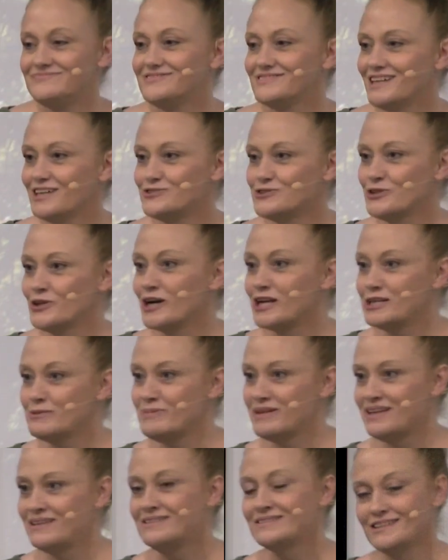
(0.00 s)
Because you're going to
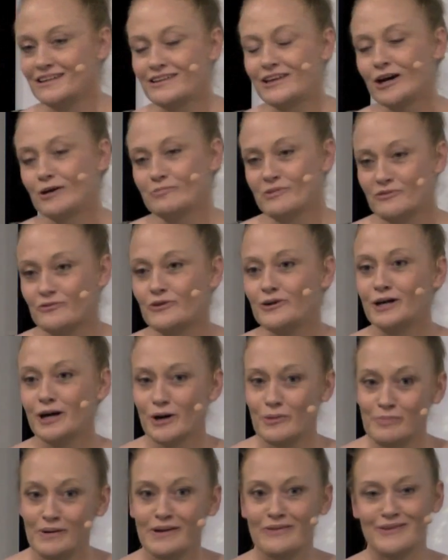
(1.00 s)
be, you know, before you
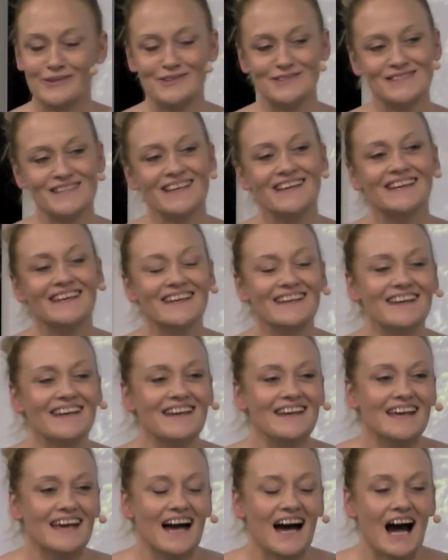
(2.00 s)
help others.
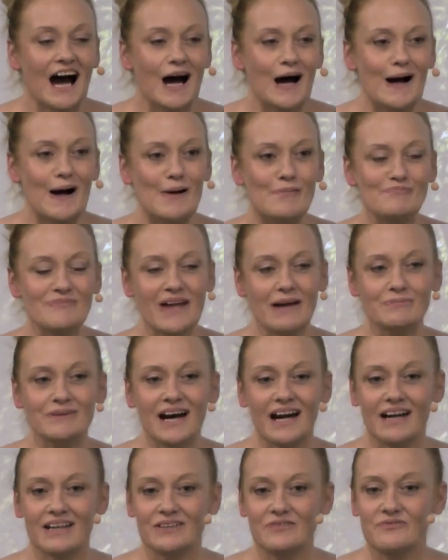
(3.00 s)
I'm
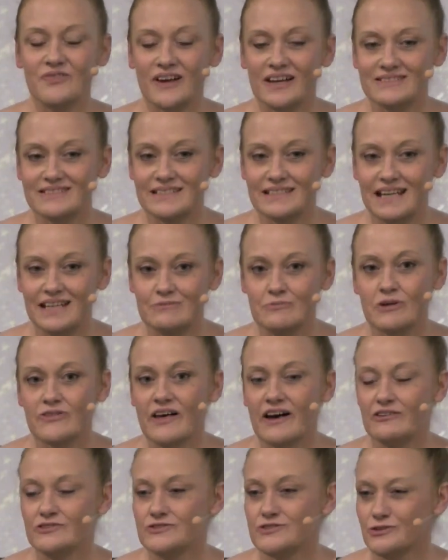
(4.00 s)
kind of fascinated with
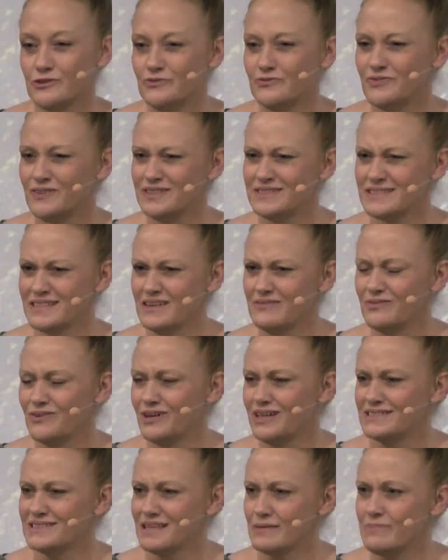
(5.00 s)
how surface level
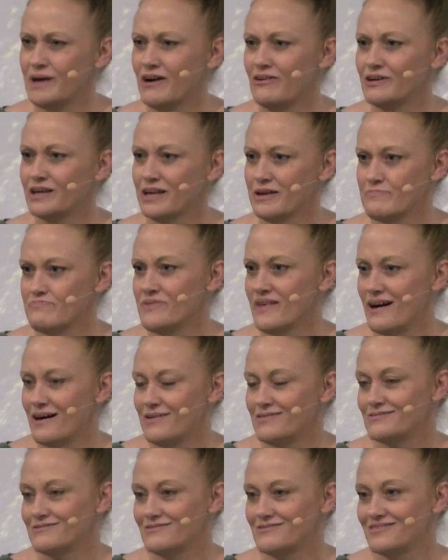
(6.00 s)
I somehow kept
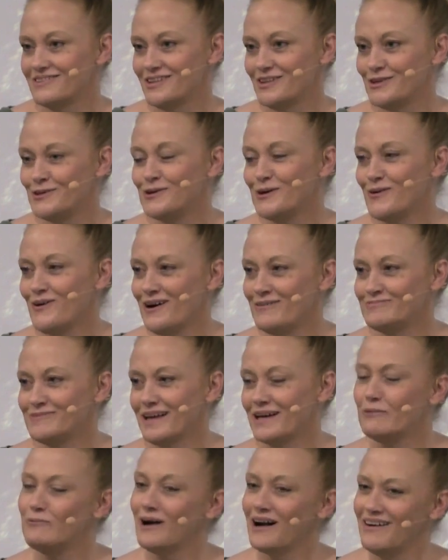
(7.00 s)
that. You know, I'm
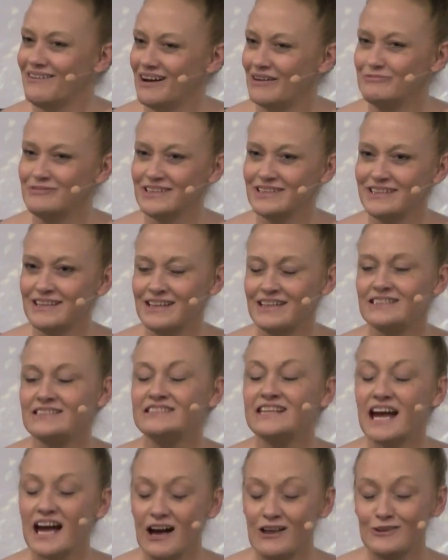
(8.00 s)
like, wow, I really,
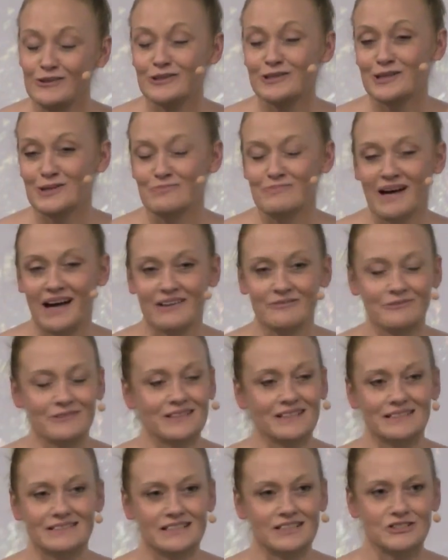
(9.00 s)
now looking back,
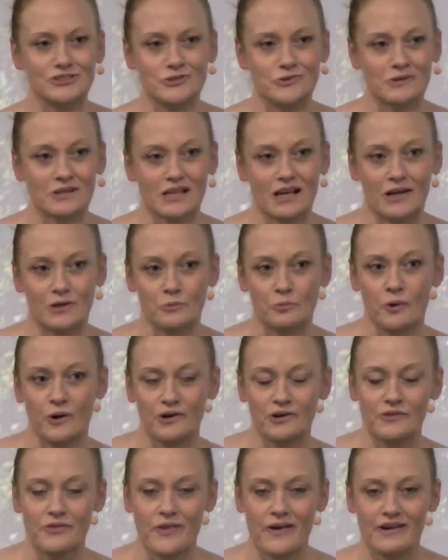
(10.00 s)
really didn't do a lot of
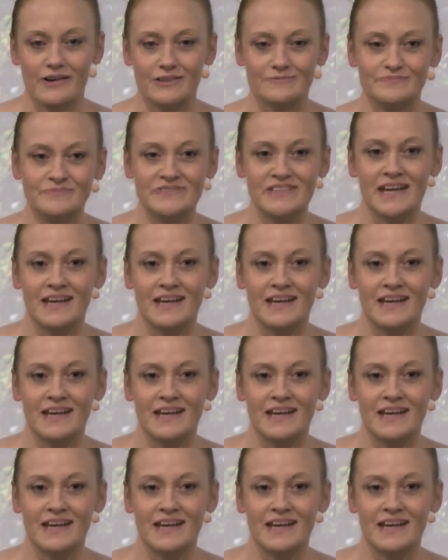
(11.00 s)
work there.